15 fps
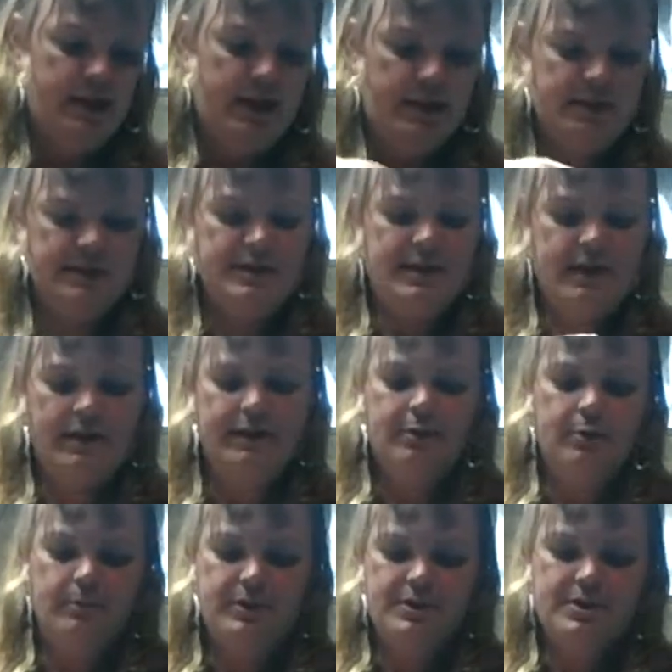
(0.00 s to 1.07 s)
And these are how I
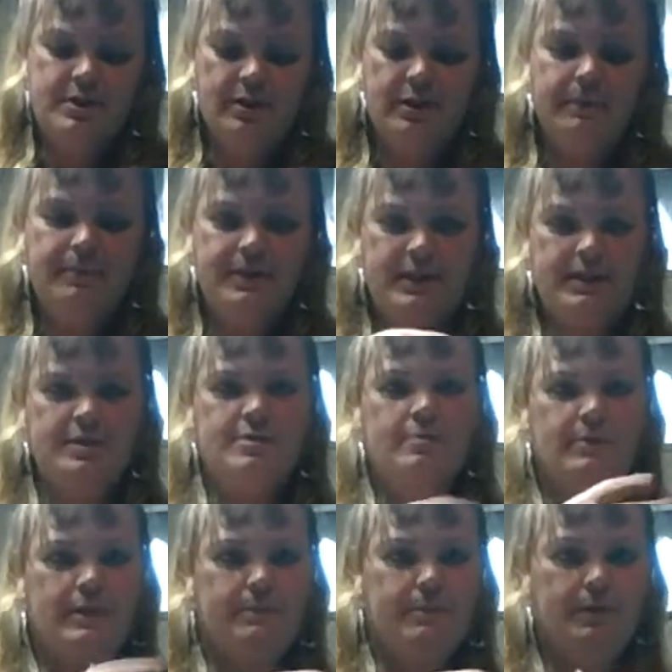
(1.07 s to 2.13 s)
normally start up things
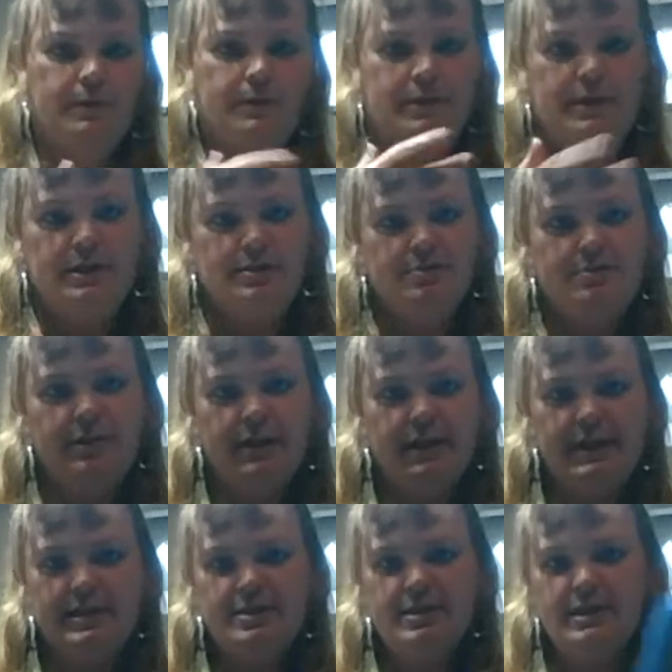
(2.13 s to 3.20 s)
when I build these truck
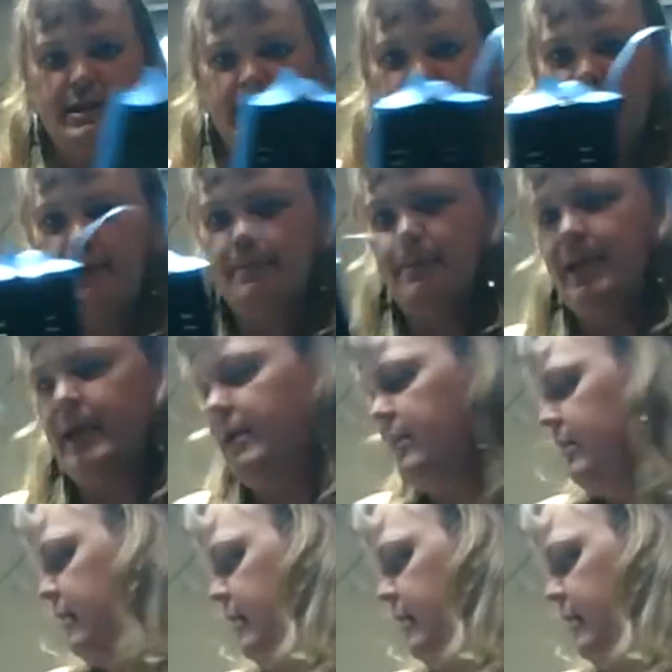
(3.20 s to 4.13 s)
kits and I hand paint.